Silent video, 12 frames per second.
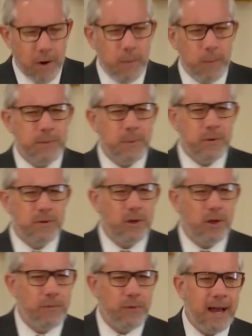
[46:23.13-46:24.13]
we supposed to
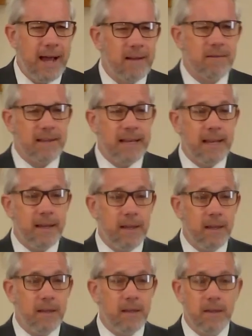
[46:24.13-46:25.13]
look for God's leading?
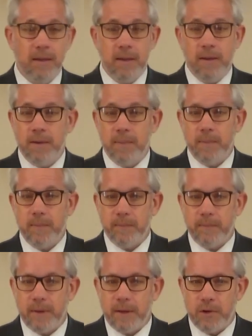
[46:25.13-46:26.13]

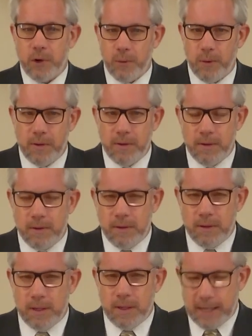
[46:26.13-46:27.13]
So,
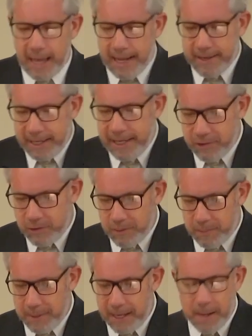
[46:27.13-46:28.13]
God needs
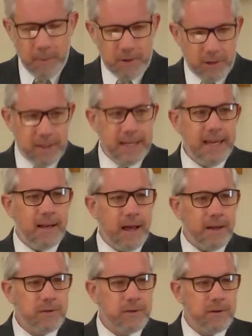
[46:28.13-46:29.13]
to be able to lead
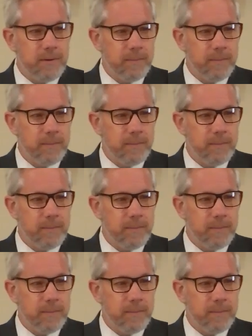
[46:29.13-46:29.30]
us.